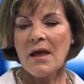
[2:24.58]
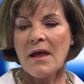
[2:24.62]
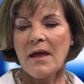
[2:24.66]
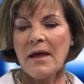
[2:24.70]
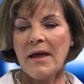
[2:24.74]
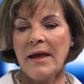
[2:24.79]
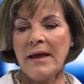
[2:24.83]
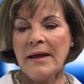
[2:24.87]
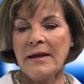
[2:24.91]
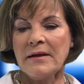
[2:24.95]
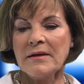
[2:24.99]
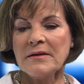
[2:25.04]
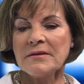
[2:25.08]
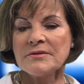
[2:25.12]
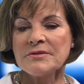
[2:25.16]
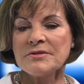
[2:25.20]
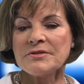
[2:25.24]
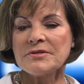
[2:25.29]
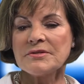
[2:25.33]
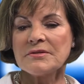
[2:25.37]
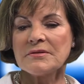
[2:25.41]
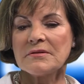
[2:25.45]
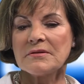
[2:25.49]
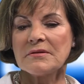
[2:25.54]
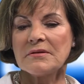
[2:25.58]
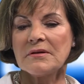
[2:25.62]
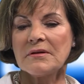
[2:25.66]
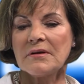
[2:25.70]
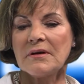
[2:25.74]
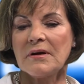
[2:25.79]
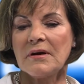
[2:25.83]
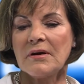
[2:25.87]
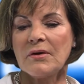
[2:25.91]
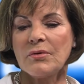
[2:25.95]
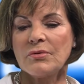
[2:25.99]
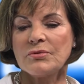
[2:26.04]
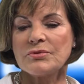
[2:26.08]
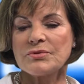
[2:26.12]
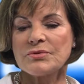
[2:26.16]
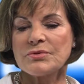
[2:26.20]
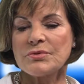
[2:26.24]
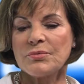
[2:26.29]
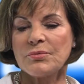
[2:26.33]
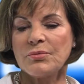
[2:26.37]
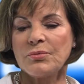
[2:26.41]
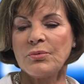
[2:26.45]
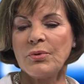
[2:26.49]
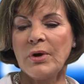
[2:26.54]
And
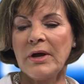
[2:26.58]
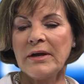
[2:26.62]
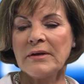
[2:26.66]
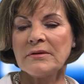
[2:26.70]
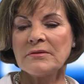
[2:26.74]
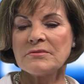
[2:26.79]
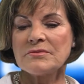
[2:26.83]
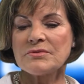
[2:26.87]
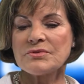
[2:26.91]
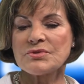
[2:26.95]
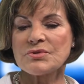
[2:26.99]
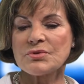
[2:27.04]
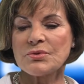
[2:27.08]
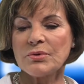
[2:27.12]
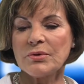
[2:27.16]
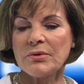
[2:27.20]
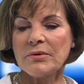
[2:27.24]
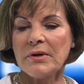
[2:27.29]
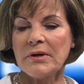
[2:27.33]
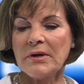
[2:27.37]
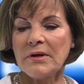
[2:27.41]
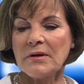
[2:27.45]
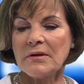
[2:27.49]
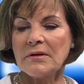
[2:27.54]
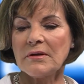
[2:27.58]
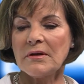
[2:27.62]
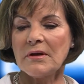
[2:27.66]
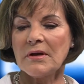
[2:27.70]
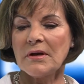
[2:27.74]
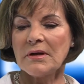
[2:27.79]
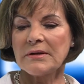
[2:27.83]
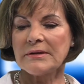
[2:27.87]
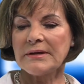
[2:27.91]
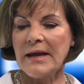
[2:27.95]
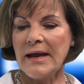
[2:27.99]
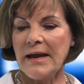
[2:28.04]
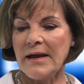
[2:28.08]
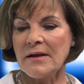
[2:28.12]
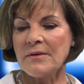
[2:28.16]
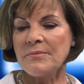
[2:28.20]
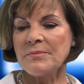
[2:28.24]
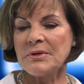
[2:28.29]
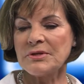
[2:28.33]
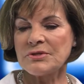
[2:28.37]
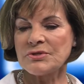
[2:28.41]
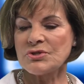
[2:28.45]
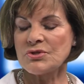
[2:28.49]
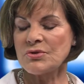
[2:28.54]
when Zora
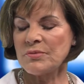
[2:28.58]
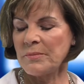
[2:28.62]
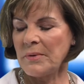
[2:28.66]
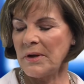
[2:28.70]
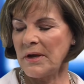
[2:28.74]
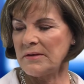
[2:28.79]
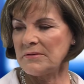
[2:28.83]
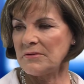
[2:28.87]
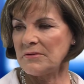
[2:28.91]
came into my